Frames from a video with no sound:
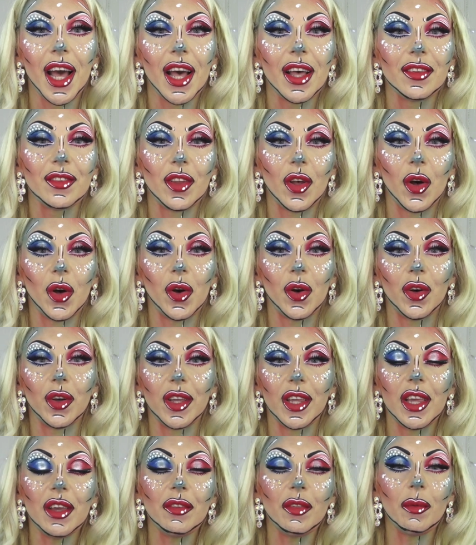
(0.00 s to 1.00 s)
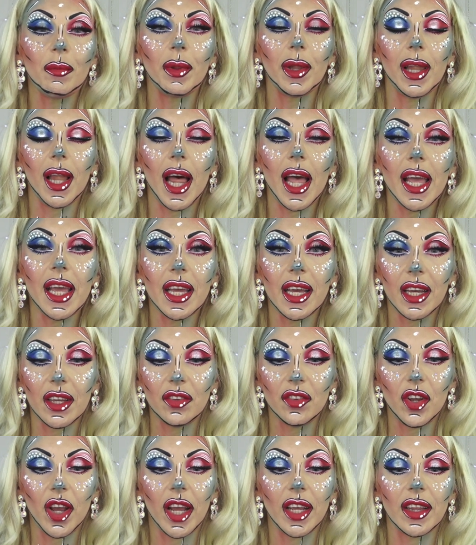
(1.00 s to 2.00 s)
So give them a like,
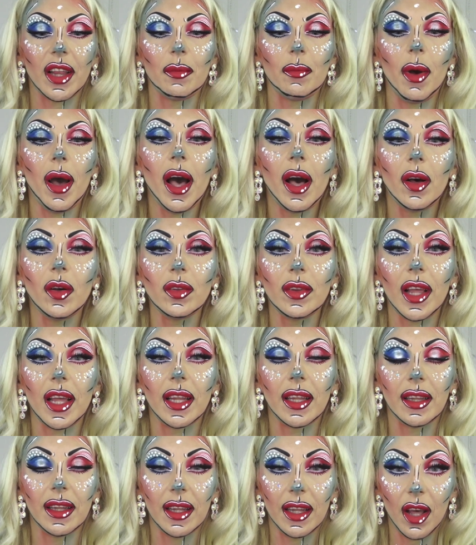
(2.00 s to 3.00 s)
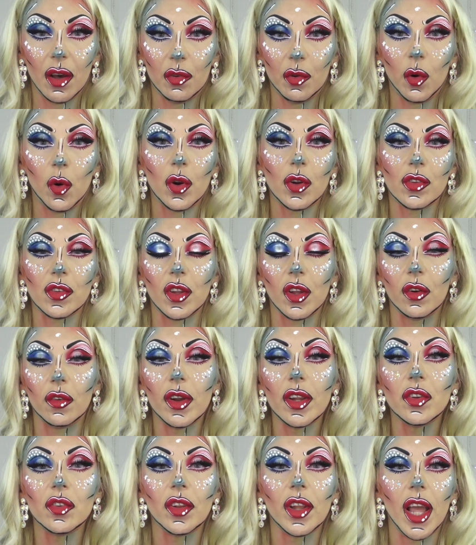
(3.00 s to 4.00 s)
check them out, and of course the
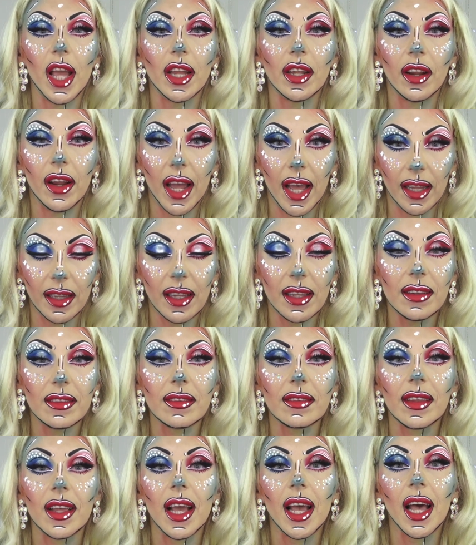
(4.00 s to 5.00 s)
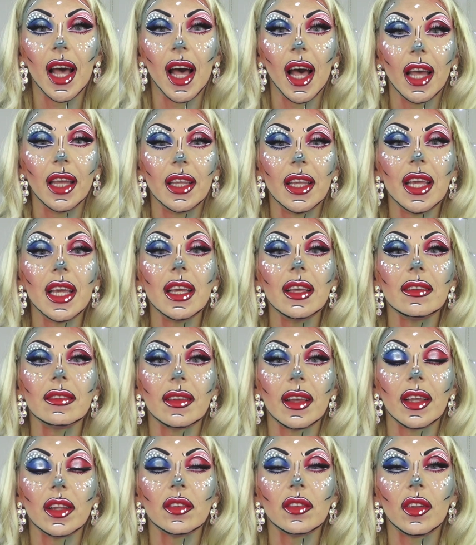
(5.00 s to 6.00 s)
originator Ellis. His
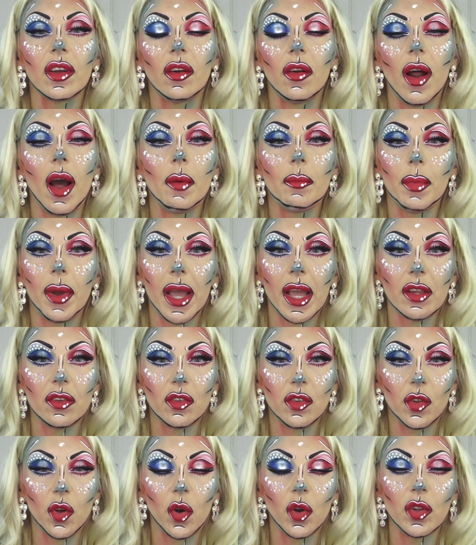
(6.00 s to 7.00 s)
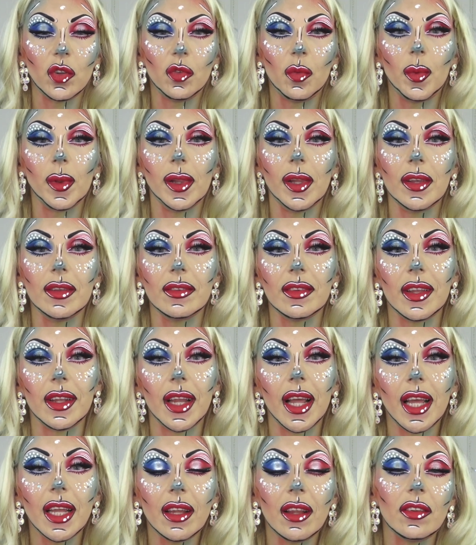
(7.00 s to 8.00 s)
Instagram page is going to be listed
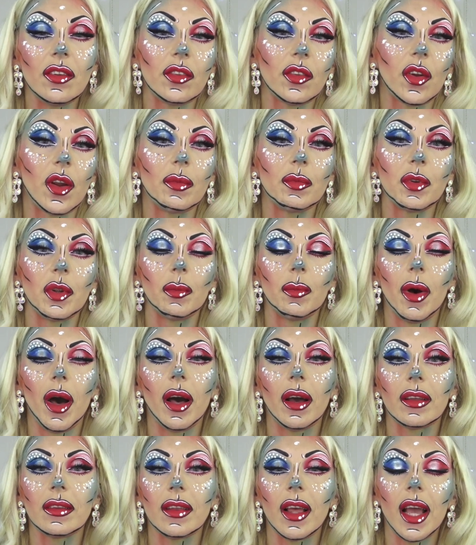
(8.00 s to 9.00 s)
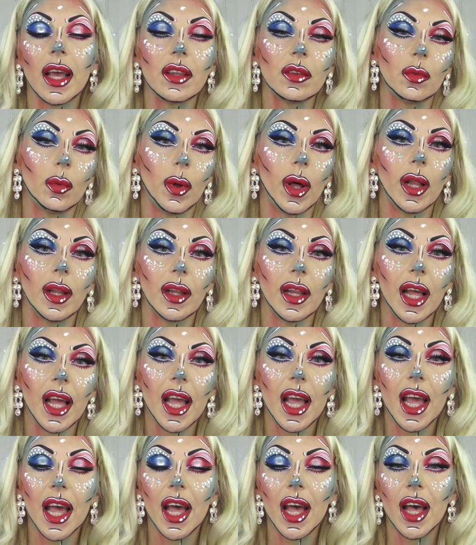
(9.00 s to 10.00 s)
in the description box as well.
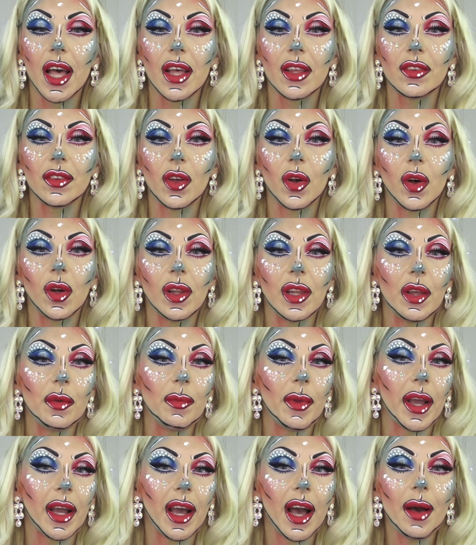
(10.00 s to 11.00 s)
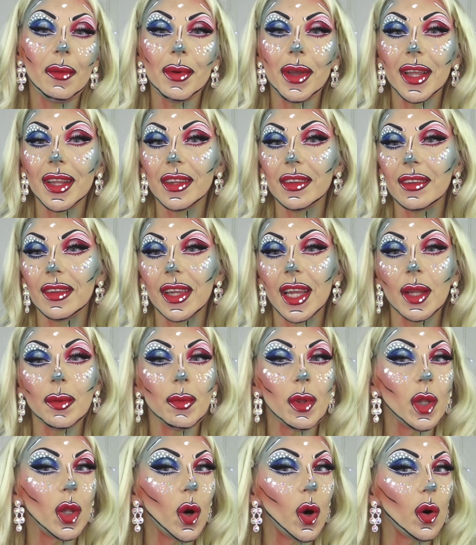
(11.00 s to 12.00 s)
So leave me a comment, let
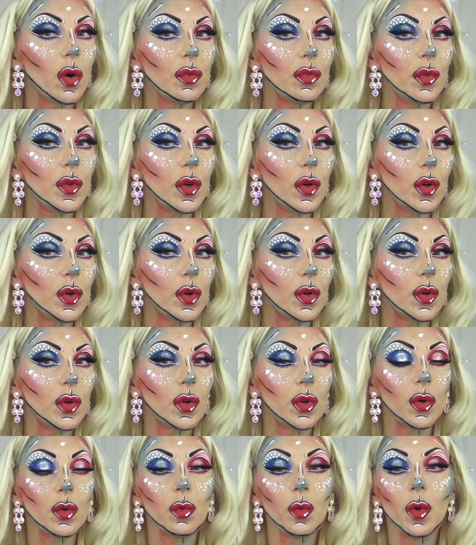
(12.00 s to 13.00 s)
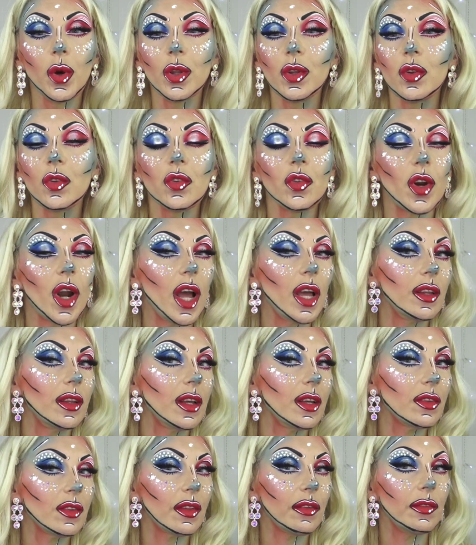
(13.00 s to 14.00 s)
me know if you want to try
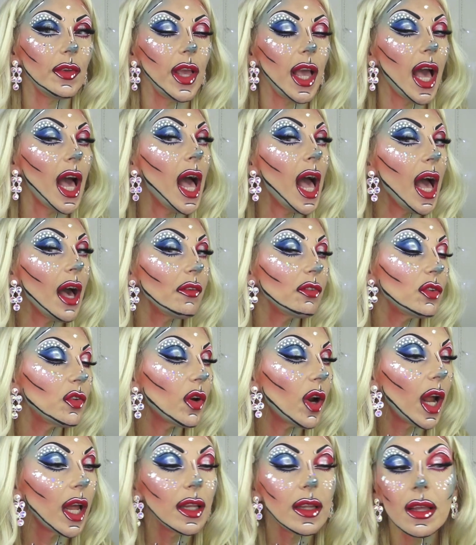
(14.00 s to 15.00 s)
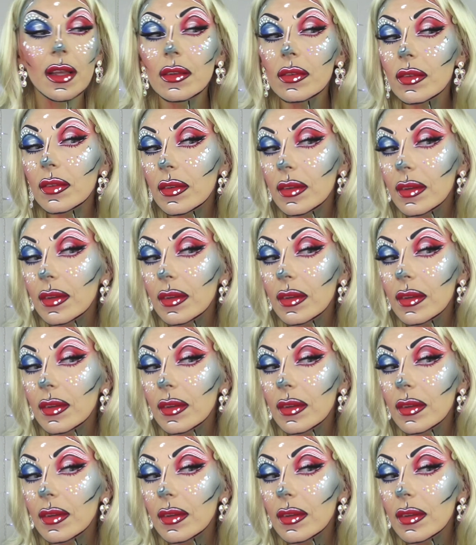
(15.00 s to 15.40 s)
this, if you have tried it.